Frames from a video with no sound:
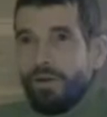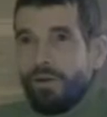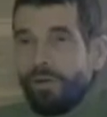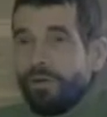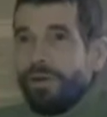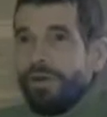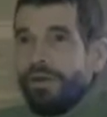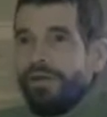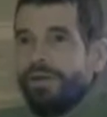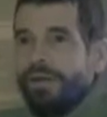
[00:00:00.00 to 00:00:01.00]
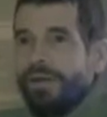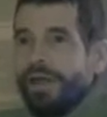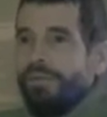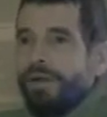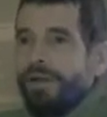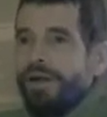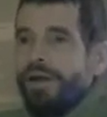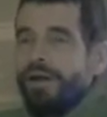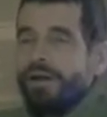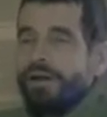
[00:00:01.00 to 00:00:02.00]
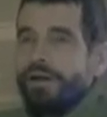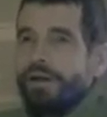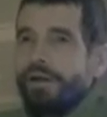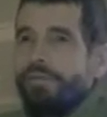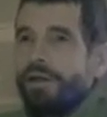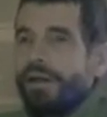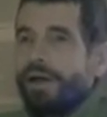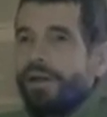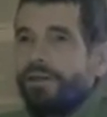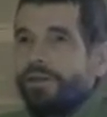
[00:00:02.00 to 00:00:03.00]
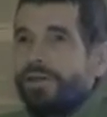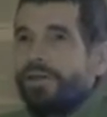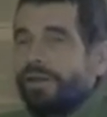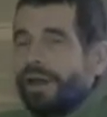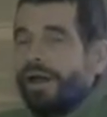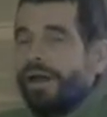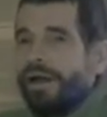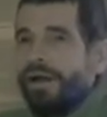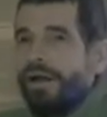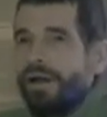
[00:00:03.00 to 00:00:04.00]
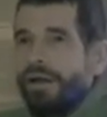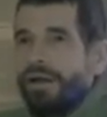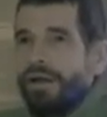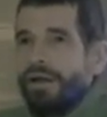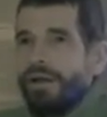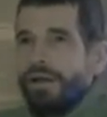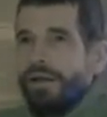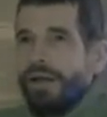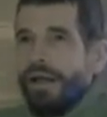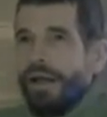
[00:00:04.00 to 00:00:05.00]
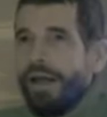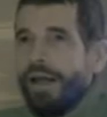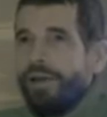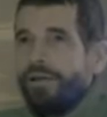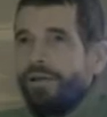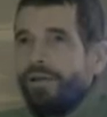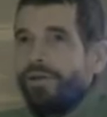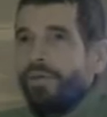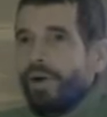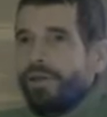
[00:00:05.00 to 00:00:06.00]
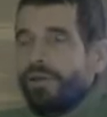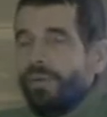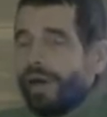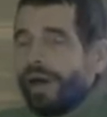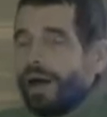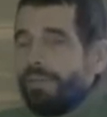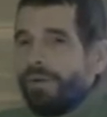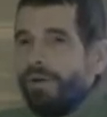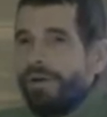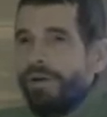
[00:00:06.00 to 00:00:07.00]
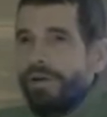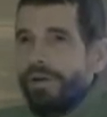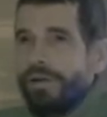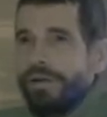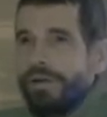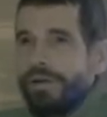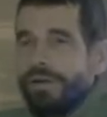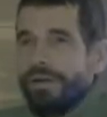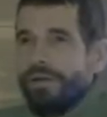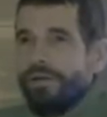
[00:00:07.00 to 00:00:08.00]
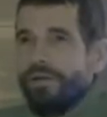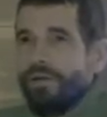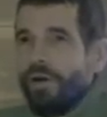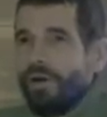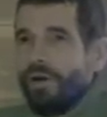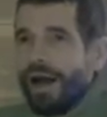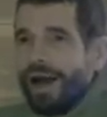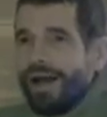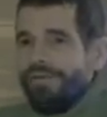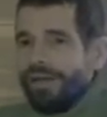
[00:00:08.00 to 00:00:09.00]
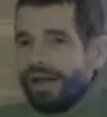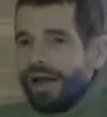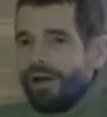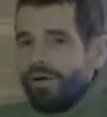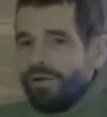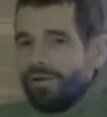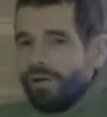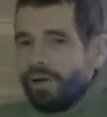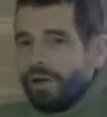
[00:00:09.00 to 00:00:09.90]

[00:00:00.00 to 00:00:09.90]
You can get me there because you're there and you worked your way up. So I have to now